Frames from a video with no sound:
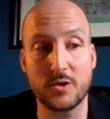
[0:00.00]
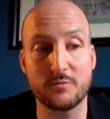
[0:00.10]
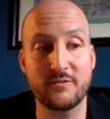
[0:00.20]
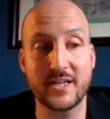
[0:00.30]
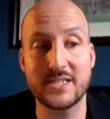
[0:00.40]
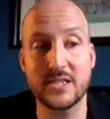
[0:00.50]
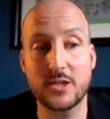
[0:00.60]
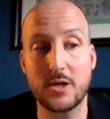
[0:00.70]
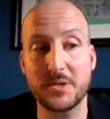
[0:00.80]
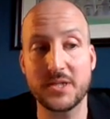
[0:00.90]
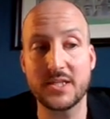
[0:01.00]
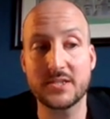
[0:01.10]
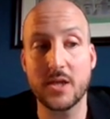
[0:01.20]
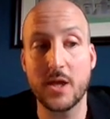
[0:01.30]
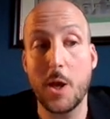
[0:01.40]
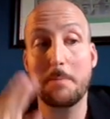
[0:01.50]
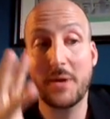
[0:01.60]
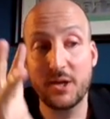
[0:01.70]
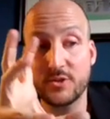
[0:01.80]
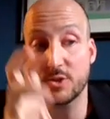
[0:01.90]
over vaccine companies
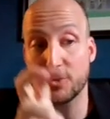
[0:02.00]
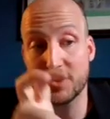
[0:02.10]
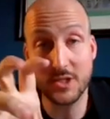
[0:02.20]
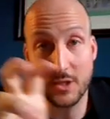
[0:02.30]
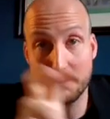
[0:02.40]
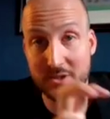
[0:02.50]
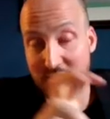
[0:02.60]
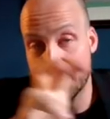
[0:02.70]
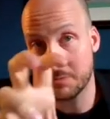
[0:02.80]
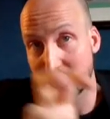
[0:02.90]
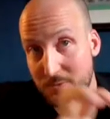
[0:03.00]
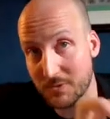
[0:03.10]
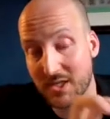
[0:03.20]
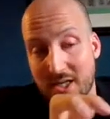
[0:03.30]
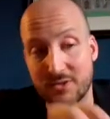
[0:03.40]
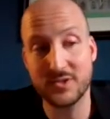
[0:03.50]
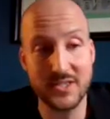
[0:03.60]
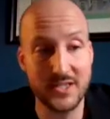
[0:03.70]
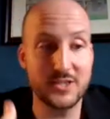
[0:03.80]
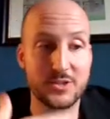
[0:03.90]
by reducing competition between the countries
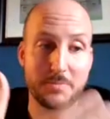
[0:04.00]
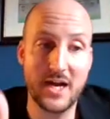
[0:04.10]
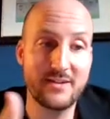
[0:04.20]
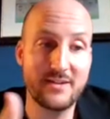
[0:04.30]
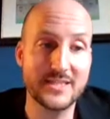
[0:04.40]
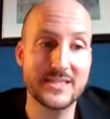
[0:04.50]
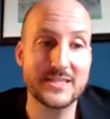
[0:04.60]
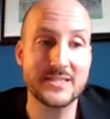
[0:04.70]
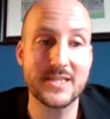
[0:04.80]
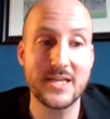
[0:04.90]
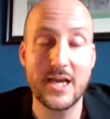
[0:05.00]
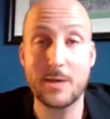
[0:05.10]
that need to buy vaccines